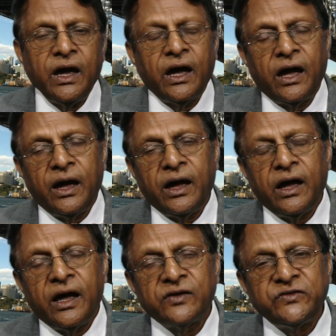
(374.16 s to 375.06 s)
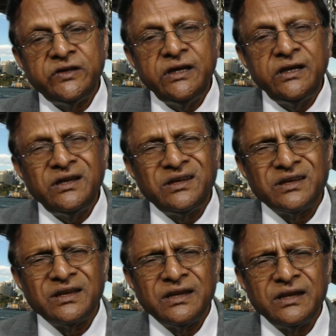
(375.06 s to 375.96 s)
A scene
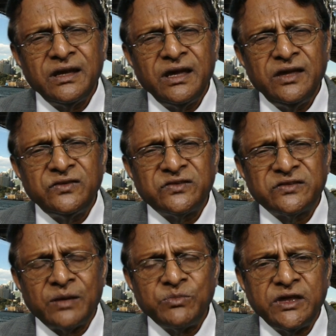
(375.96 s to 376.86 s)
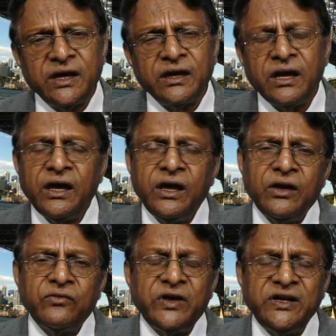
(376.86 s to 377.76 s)
is something
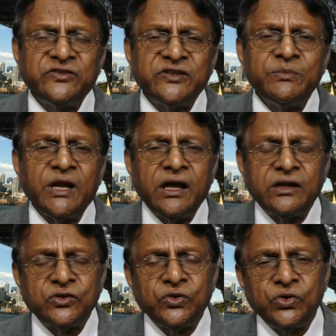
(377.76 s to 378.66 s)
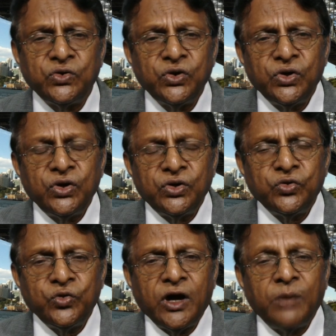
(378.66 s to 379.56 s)
very similar
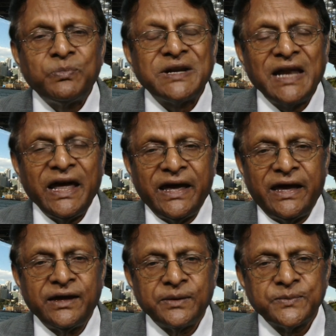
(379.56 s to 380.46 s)
to a play.